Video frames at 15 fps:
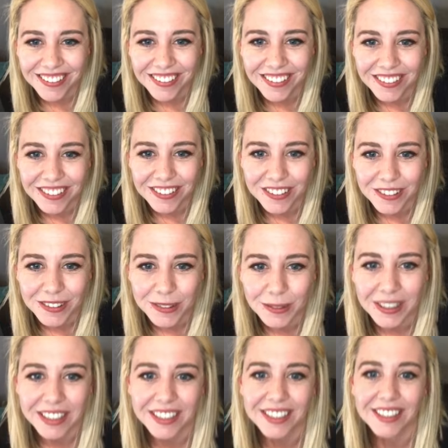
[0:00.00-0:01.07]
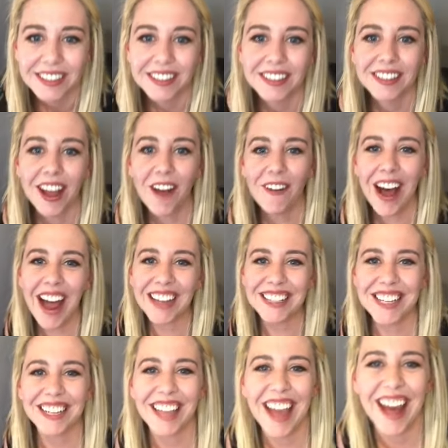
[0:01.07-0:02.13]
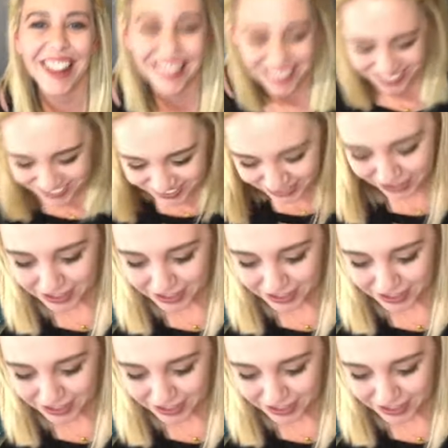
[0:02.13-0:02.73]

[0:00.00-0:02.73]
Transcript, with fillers: You guys are so sweet. Oh, hi, Danielle!